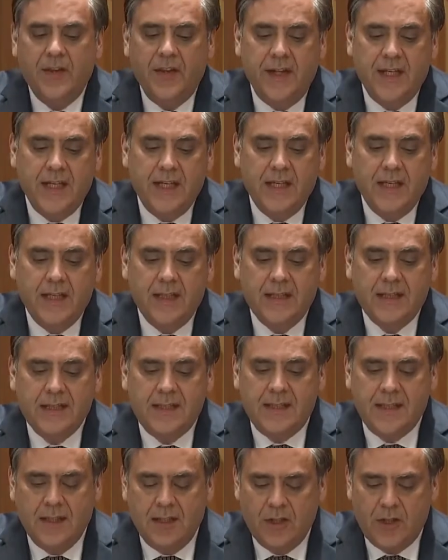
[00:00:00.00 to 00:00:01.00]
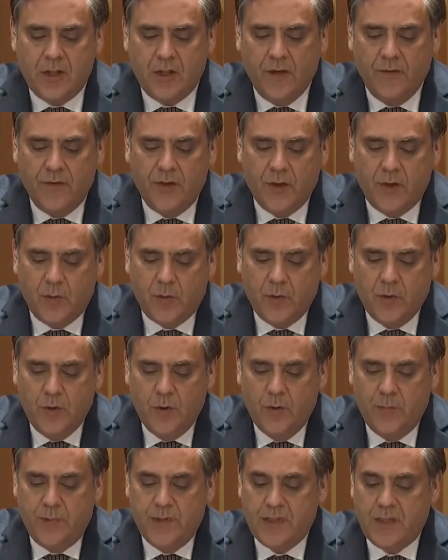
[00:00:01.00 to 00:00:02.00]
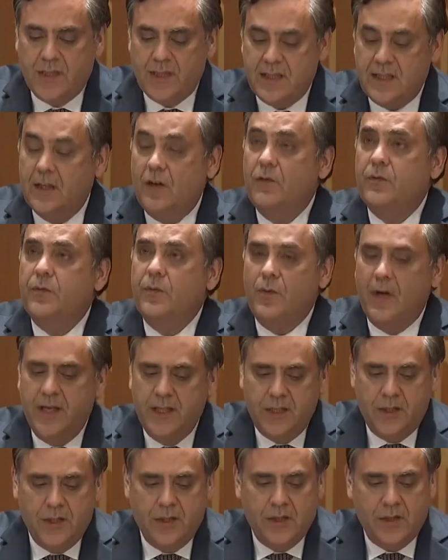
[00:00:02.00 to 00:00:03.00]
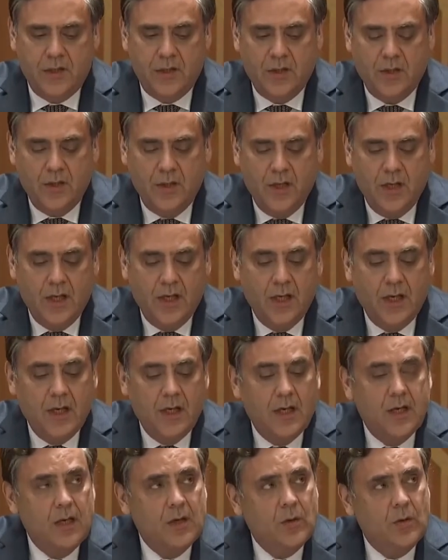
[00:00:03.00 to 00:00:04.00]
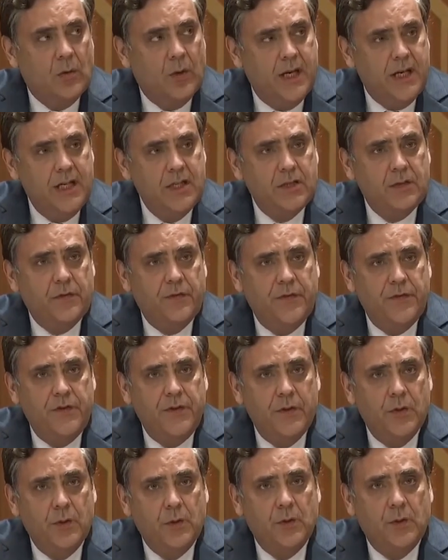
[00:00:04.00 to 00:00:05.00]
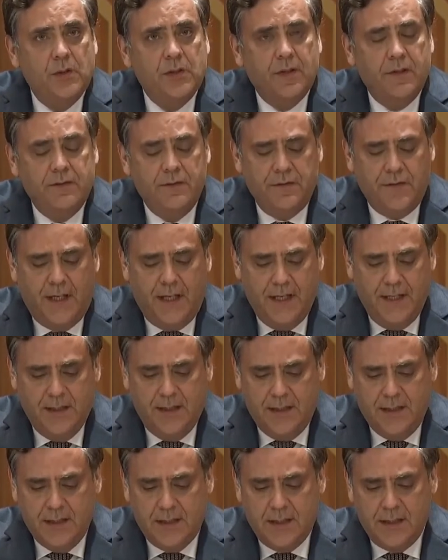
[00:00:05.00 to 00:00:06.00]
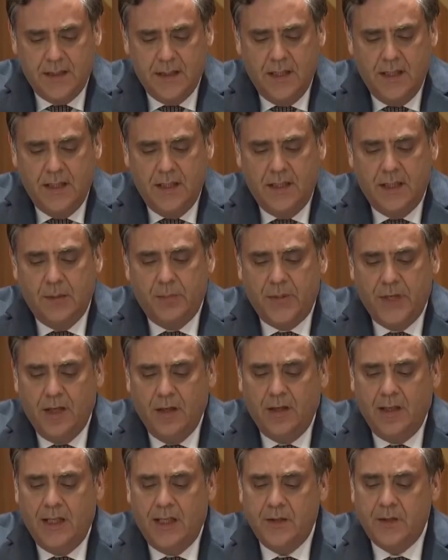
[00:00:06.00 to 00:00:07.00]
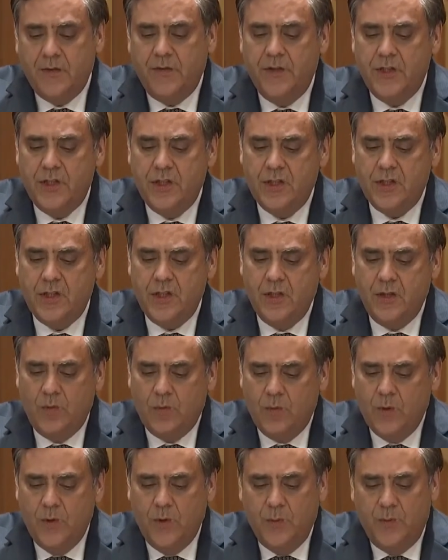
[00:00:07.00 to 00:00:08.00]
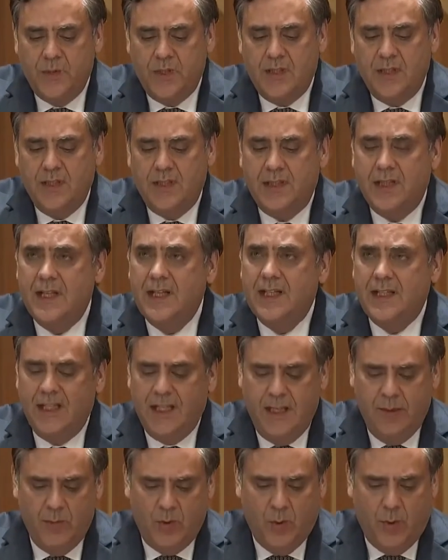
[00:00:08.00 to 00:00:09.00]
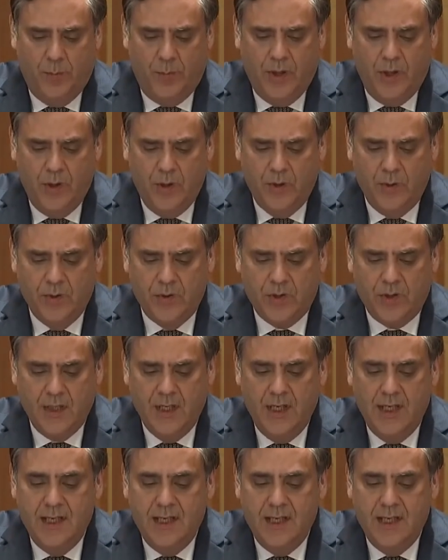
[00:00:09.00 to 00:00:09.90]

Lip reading: The signature of the group is a self-righteous, rage-fueled violence that parallels fascistic groups that they claim to oppose.